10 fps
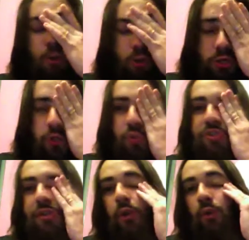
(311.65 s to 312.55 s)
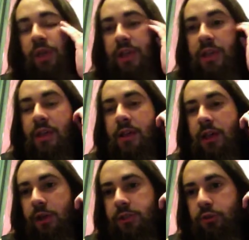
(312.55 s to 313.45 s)
or Stuchere
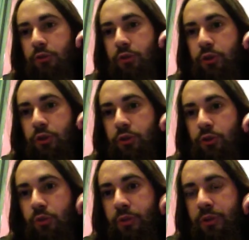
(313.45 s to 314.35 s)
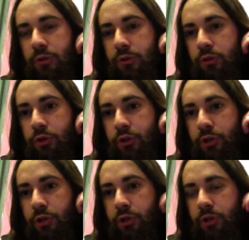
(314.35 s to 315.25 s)
are so good with
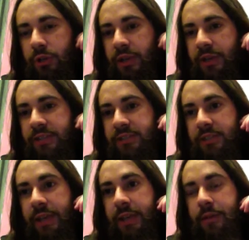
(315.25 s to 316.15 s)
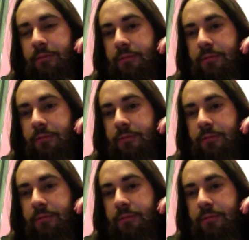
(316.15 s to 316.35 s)
colloquial and slang